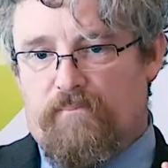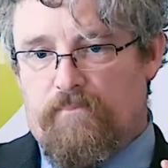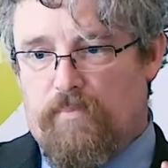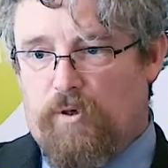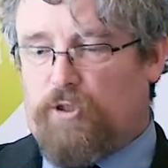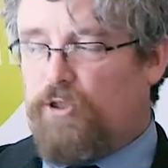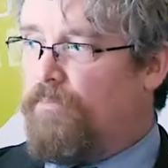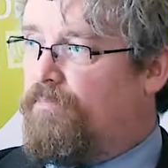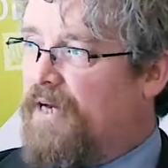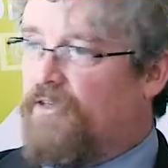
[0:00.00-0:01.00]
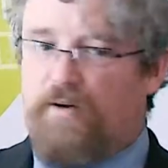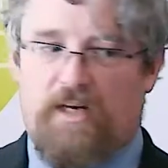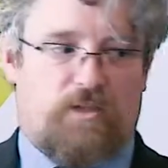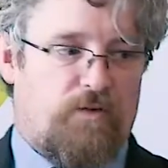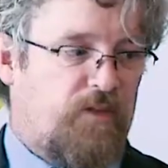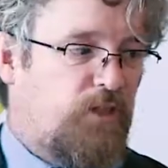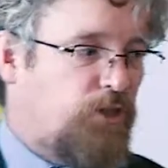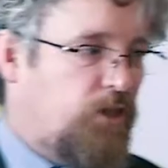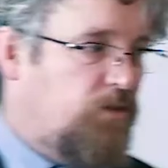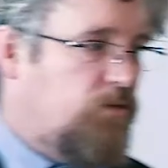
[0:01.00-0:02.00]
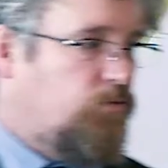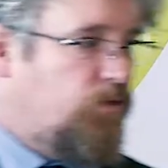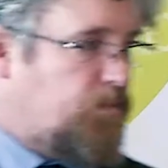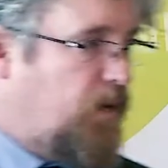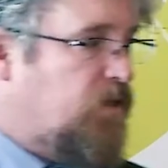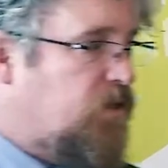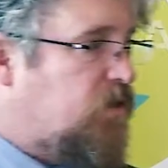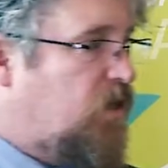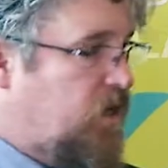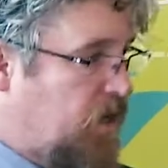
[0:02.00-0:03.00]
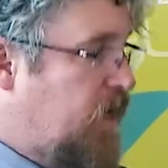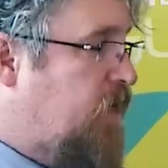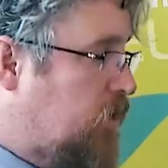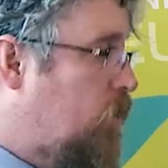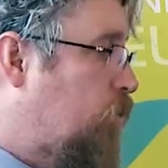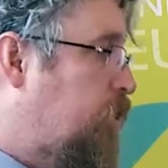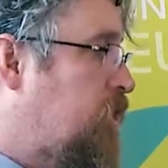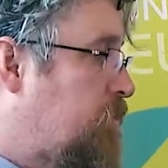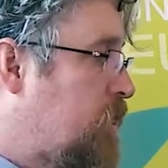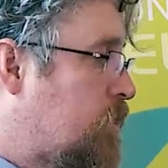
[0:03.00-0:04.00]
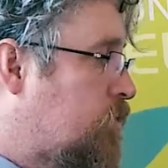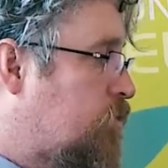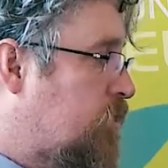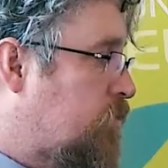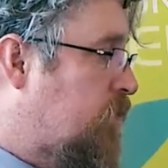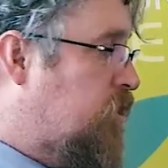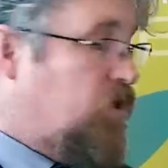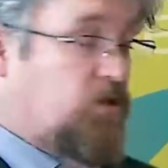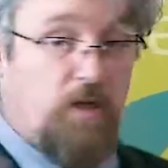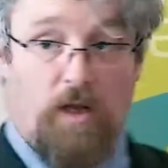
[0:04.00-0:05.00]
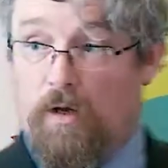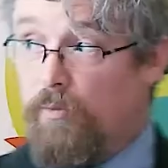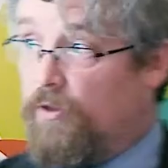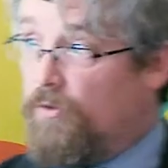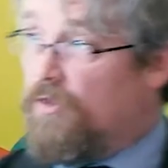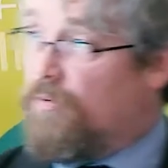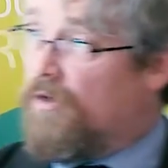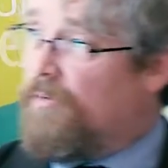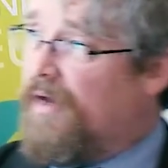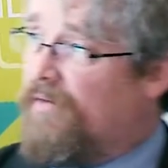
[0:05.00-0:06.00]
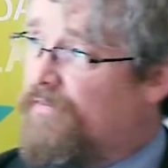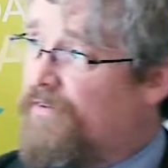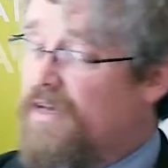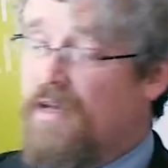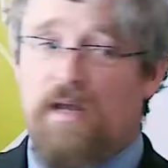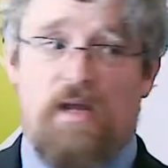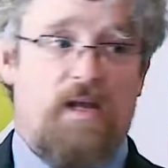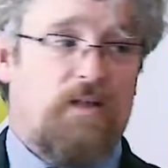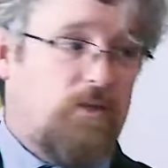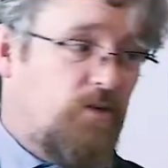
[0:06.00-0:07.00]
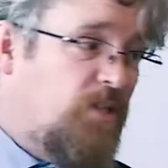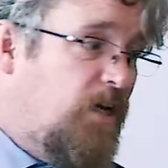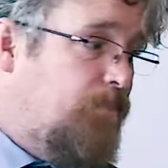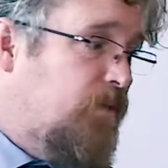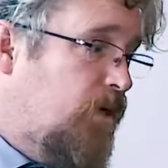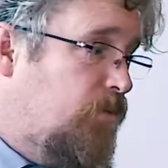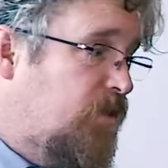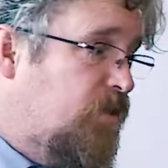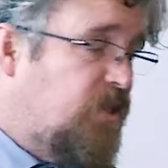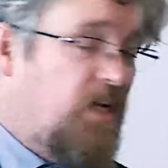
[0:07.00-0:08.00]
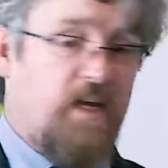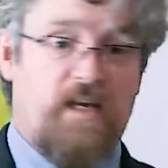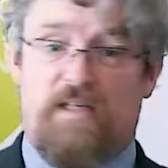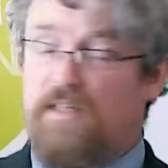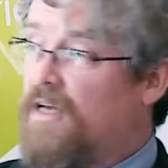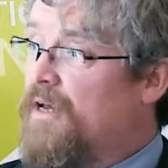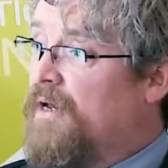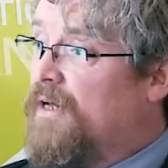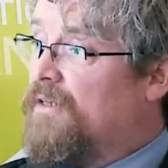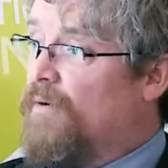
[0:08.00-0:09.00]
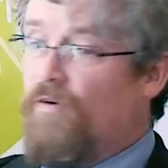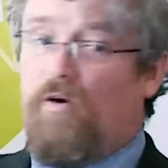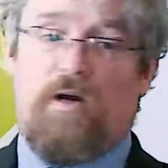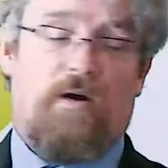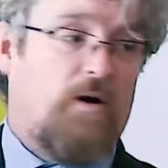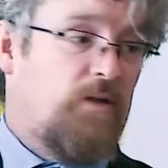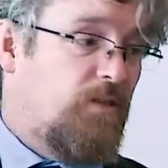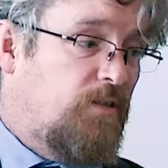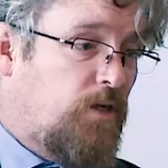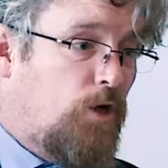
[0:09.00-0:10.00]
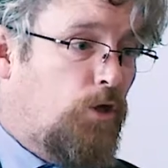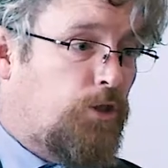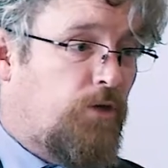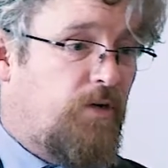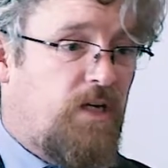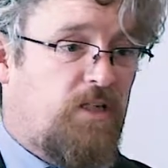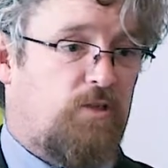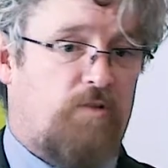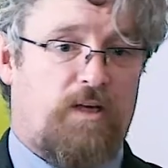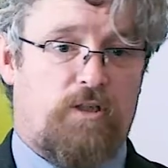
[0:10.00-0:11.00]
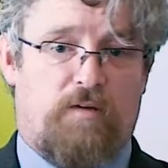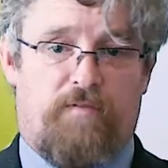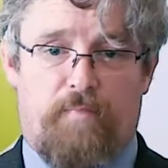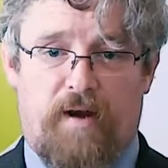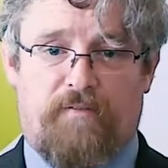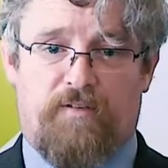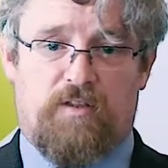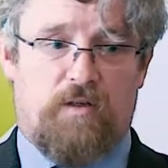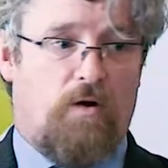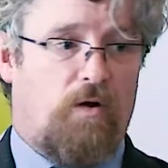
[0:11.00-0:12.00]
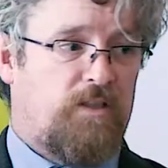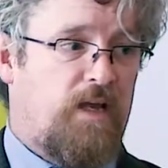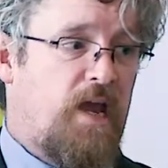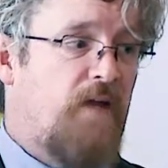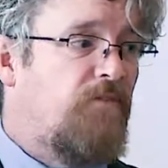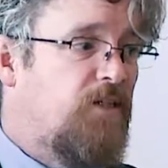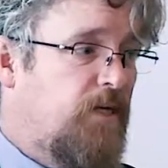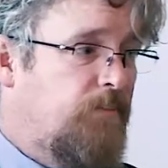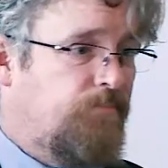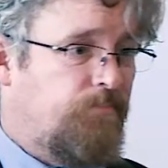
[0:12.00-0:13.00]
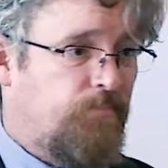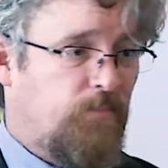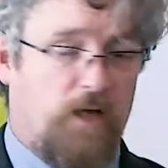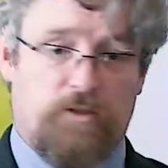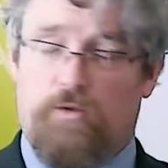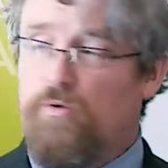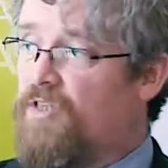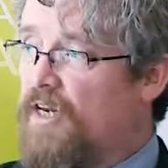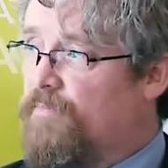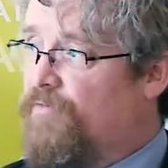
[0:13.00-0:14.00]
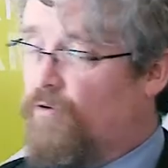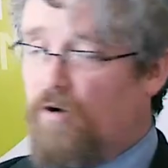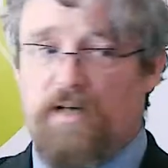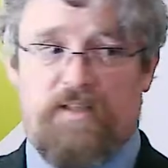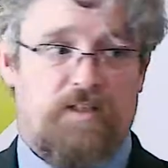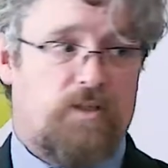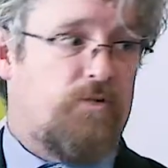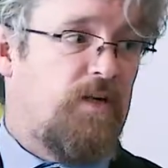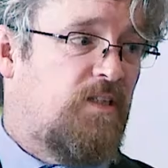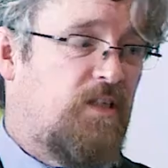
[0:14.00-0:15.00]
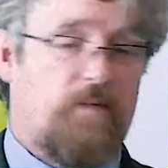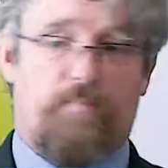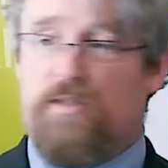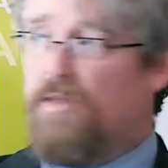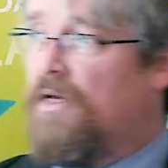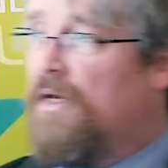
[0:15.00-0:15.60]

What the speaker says: much better intervention response in the lower GDP countries, which is, we're doing this work on behalf of FEE. The other statement I will say is that we've all heard that culture eats strategy for breakfast all day, every day. I don't know who said it before. I think it's a great statement.